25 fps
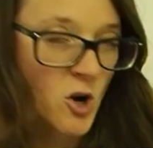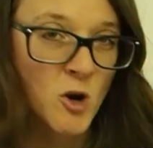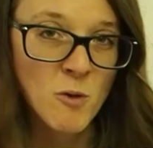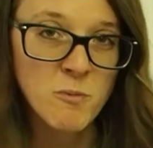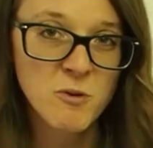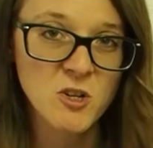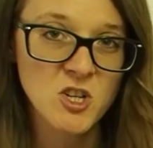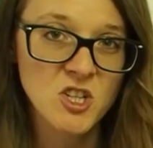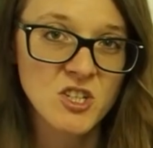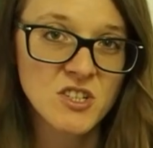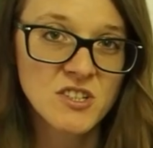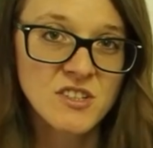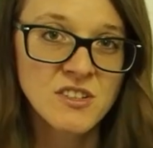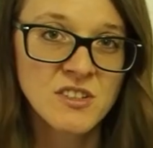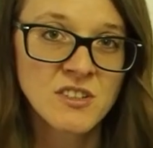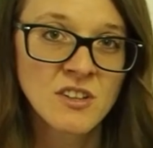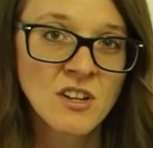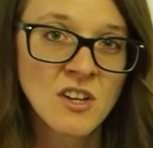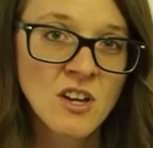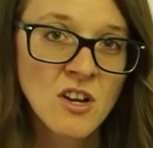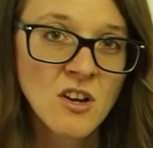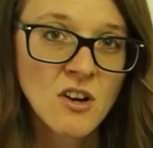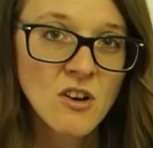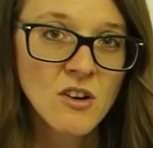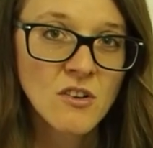options
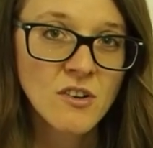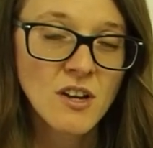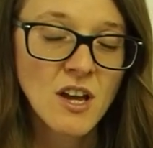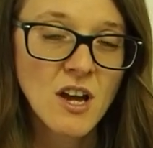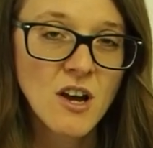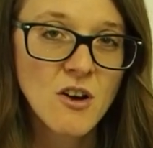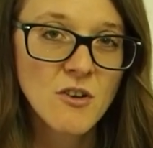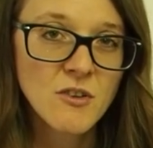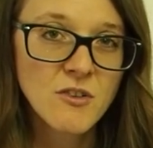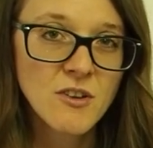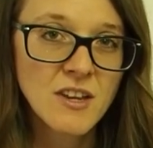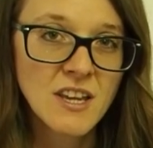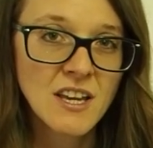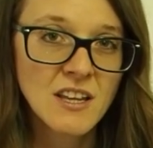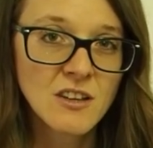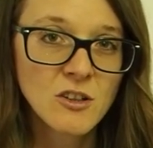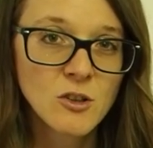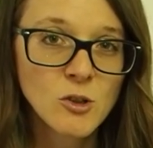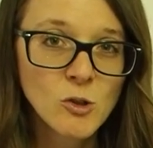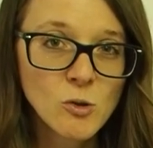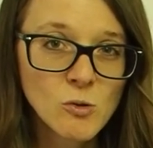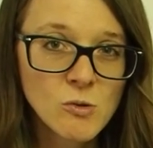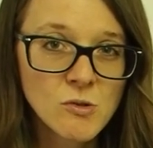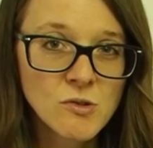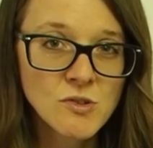on how you can
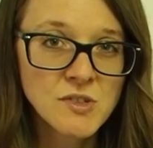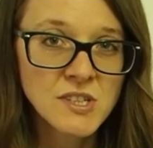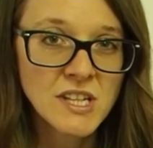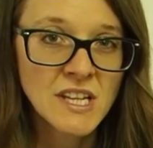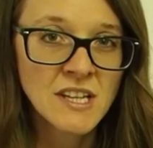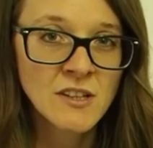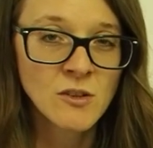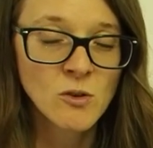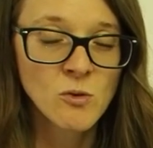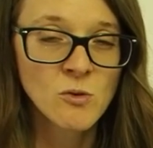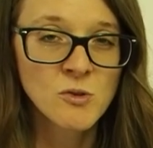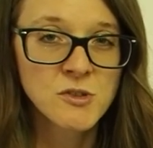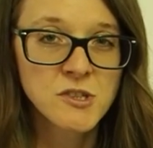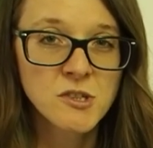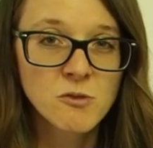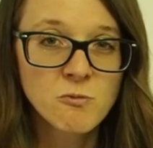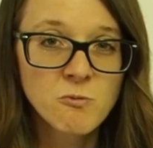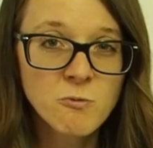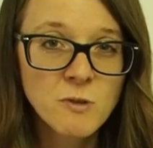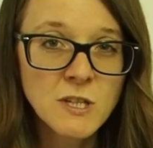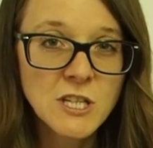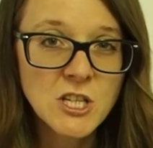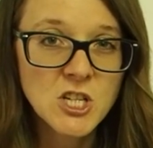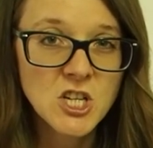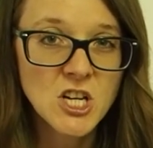use and also
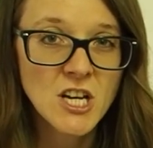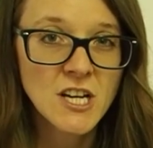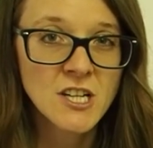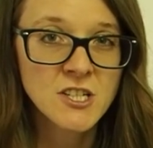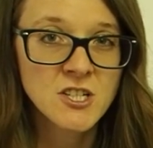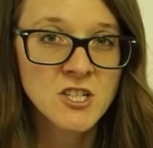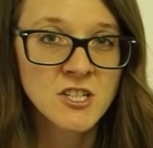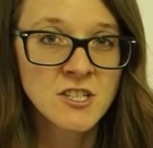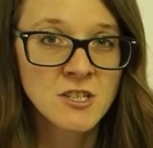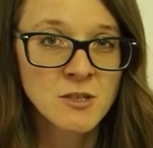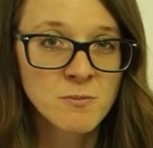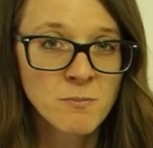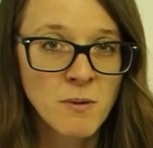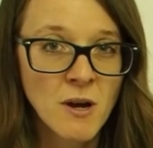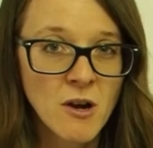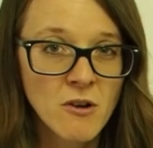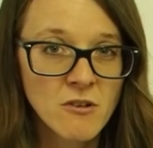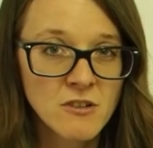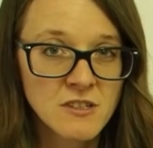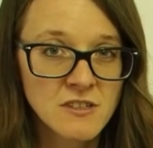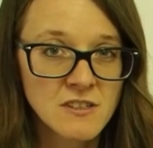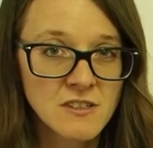recharge this power